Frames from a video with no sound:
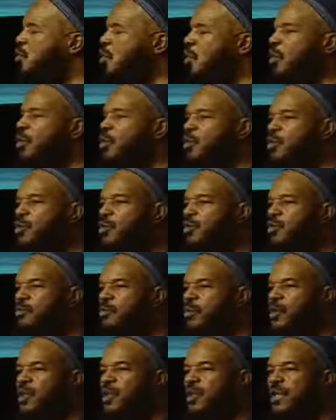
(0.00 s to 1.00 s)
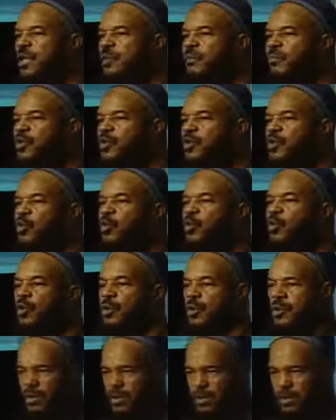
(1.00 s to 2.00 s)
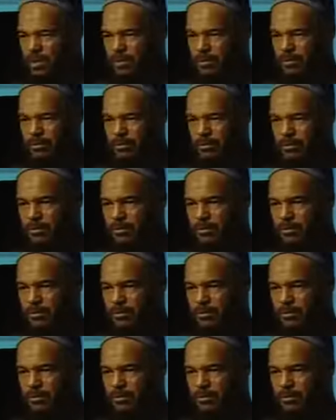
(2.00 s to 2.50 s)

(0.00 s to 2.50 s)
go to Muslim schools.